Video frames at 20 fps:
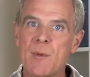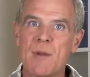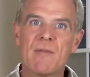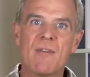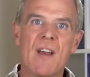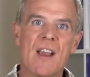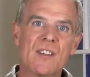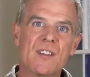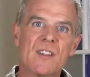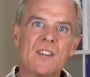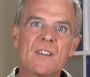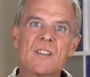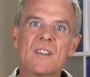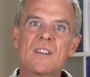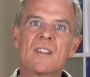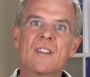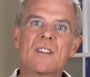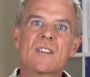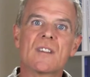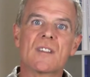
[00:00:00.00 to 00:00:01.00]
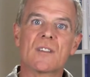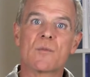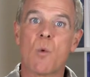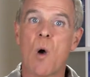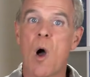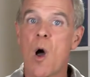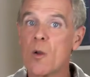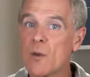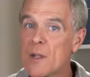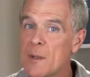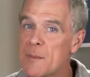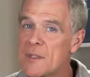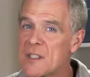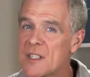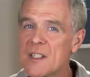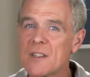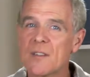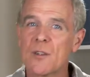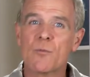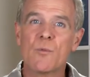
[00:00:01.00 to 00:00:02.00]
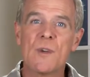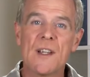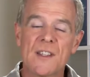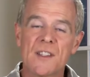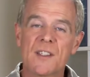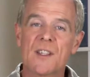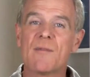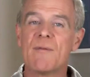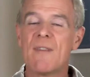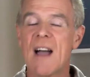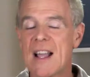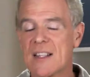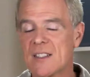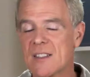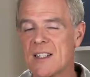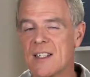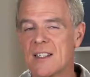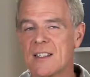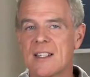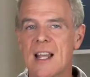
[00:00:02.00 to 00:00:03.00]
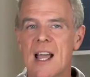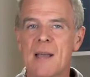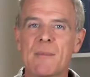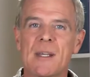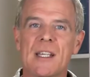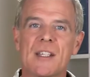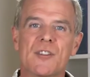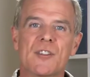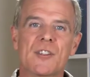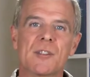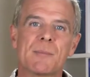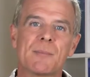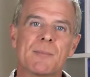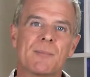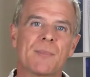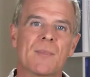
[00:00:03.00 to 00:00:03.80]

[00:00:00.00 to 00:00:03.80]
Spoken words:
infectious diseases while limiting the risk of vaccine damage?